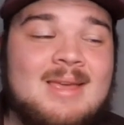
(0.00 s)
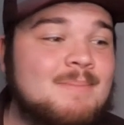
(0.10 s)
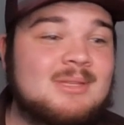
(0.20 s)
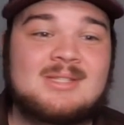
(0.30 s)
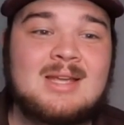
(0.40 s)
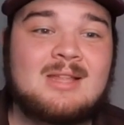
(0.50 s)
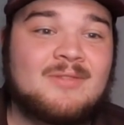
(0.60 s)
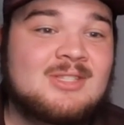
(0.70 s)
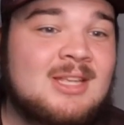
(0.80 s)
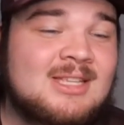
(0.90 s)
But still, if
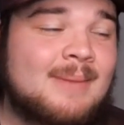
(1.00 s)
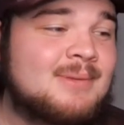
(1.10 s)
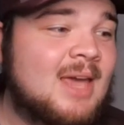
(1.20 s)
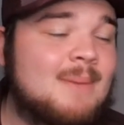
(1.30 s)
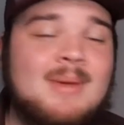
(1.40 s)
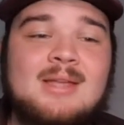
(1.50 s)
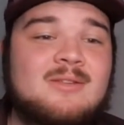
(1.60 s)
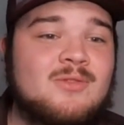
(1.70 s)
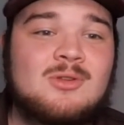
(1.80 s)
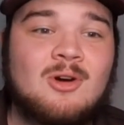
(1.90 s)
it's 10 snaps a game, he gets
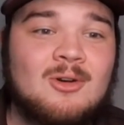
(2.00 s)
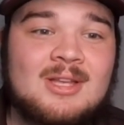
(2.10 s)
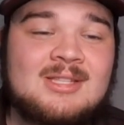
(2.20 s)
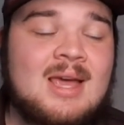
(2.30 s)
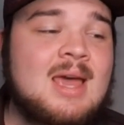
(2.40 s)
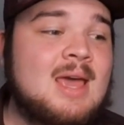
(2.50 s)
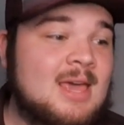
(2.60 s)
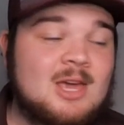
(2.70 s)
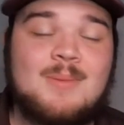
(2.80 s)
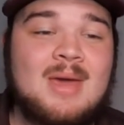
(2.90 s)
a few targets.
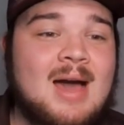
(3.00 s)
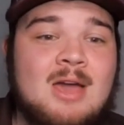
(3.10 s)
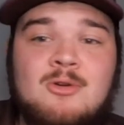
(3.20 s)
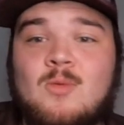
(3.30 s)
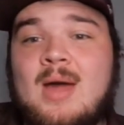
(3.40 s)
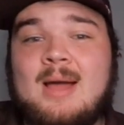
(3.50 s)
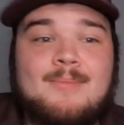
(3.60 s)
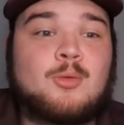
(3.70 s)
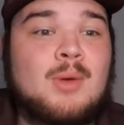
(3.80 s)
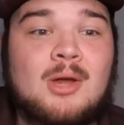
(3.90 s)
He could be a guy who could rack
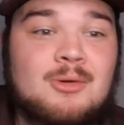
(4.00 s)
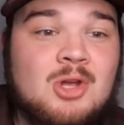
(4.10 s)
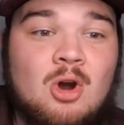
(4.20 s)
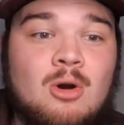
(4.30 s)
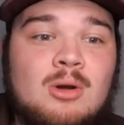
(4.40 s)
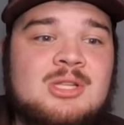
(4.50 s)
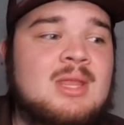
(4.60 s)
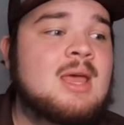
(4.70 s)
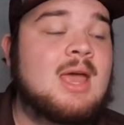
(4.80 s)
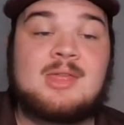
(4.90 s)
up 300 yards.
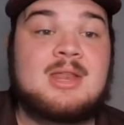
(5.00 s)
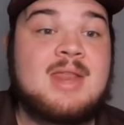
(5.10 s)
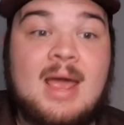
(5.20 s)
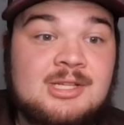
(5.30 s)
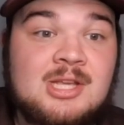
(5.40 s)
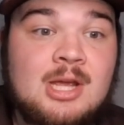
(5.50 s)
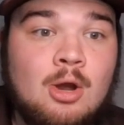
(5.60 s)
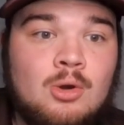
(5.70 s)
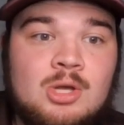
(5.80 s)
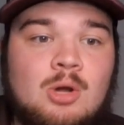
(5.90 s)
And then next
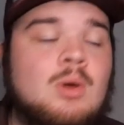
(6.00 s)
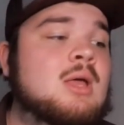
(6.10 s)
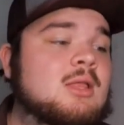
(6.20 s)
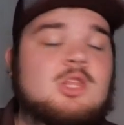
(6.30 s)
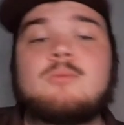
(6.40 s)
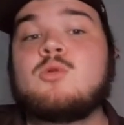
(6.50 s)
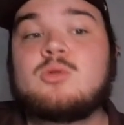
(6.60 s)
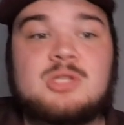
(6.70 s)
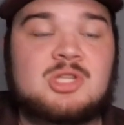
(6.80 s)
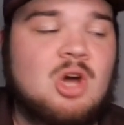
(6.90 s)
year, you know,
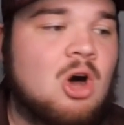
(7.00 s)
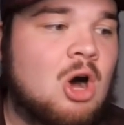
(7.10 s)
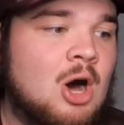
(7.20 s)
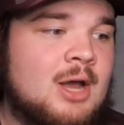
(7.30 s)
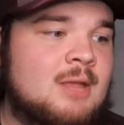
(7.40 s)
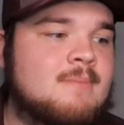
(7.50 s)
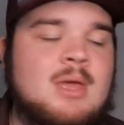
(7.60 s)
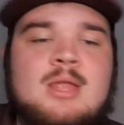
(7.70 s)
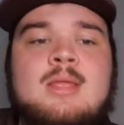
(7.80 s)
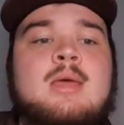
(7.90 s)
Moose is gone.
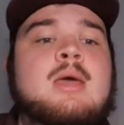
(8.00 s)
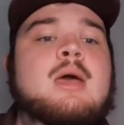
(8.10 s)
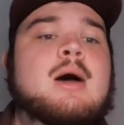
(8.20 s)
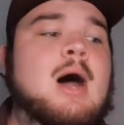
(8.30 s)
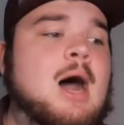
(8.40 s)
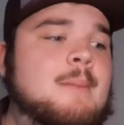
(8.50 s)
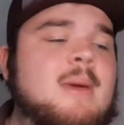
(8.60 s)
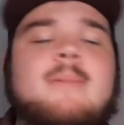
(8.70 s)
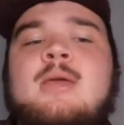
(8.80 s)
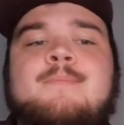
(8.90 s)
And
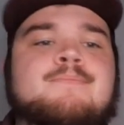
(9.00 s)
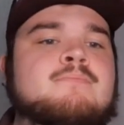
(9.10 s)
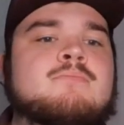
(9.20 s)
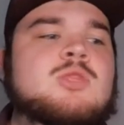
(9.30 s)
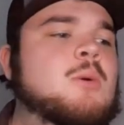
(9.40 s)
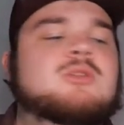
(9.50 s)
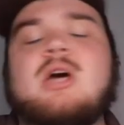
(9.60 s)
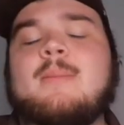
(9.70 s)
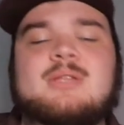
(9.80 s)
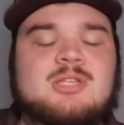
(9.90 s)
maybe Noah
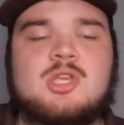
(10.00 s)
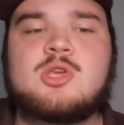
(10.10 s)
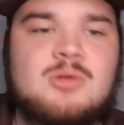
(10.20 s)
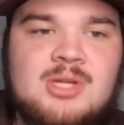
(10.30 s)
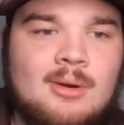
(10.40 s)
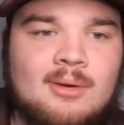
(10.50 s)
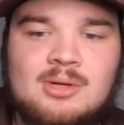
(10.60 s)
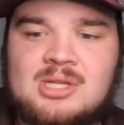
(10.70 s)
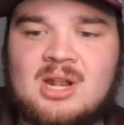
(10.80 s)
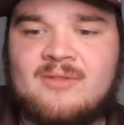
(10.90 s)
Thomas has a huge year and
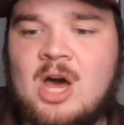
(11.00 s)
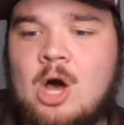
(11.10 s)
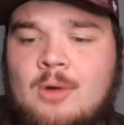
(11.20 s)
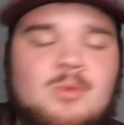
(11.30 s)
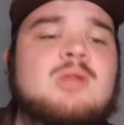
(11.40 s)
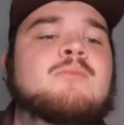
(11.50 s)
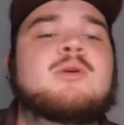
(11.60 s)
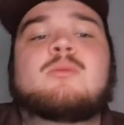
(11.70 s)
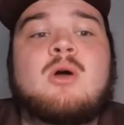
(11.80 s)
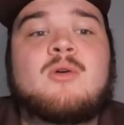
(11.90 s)
goes to the NFL. We
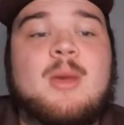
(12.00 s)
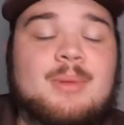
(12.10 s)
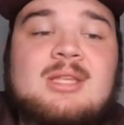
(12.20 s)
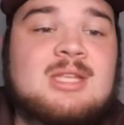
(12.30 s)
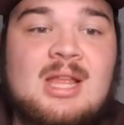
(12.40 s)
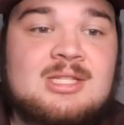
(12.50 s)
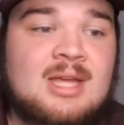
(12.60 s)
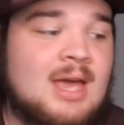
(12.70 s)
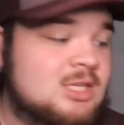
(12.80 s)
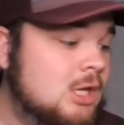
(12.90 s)
don't know that. But let's say that's the
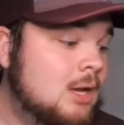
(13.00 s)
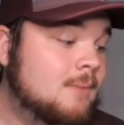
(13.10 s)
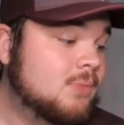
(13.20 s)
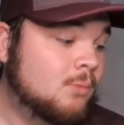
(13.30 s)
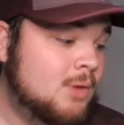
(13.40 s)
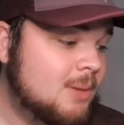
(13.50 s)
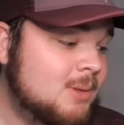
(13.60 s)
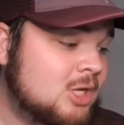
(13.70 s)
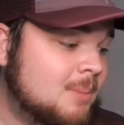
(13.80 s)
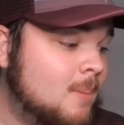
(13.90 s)
case. We could
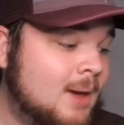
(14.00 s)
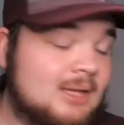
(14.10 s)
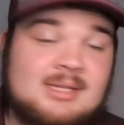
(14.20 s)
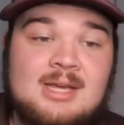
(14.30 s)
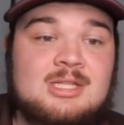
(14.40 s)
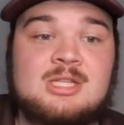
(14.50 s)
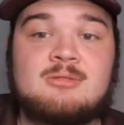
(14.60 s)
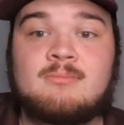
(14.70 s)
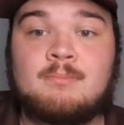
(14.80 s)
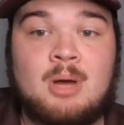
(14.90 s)
be talking about Micah Tease
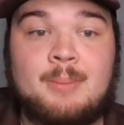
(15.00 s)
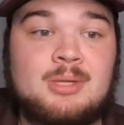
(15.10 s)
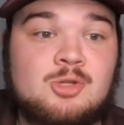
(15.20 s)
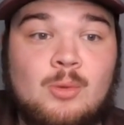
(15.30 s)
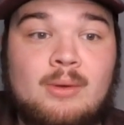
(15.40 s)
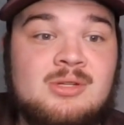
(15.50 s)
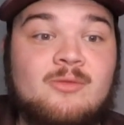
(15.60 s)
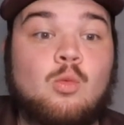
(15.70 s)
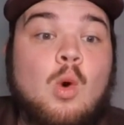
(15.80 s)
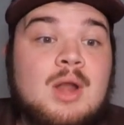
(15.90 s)
as a potential wide
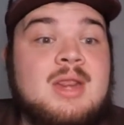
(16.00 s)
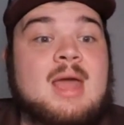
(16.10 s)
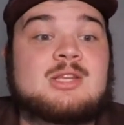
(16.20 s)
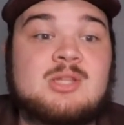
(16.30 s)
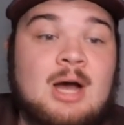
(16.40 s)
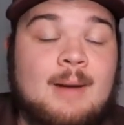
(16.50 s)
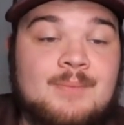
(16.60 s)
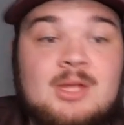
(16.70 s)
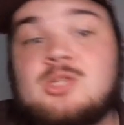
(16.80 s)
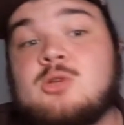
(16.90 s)
receiver one next
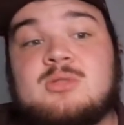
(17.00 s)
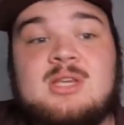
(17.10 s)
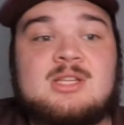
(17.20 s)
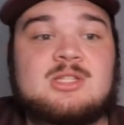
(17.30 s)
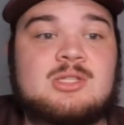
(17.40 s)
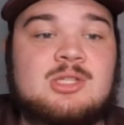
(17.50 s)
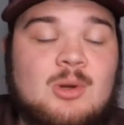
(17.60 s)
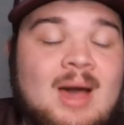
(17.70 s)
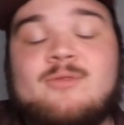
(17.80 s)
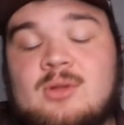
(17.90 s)
in two seasons. You
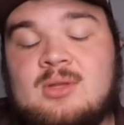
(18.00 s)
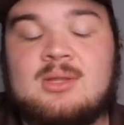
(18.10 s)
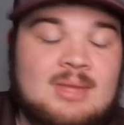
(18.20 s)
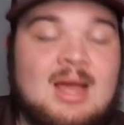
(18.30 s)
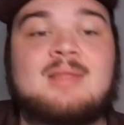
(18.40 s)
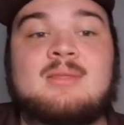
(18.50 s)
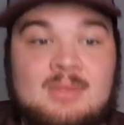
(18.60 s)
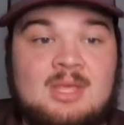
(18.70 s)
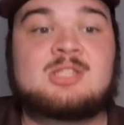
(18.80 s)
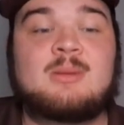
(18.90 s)
know, after not
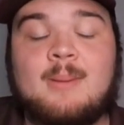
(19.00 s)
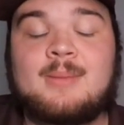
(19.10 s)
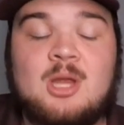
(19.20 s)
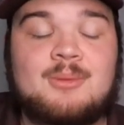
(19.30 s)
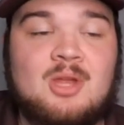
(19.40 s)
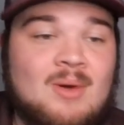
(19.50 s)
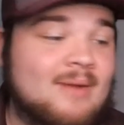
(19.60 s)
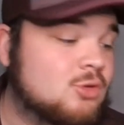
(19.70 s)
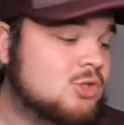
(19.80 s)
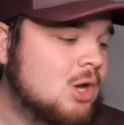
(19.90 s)
this upcoming year, but the year after.